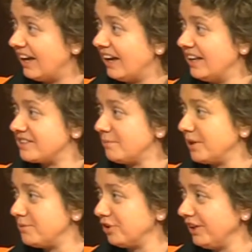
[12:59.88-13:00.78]
And
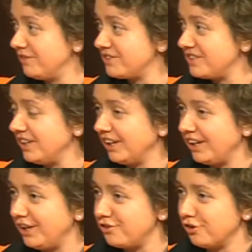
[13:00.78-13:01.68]
sometimes you'll even see an
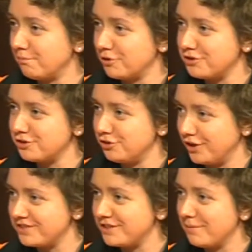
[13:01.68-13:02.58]
occasional person
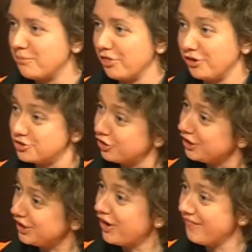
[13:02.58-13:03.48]
dressed up with a
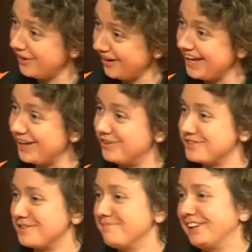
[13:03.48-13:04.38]
turkey on their head or
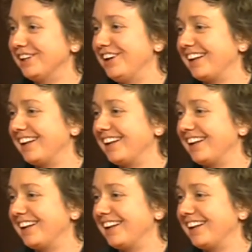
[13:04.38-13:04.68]
something along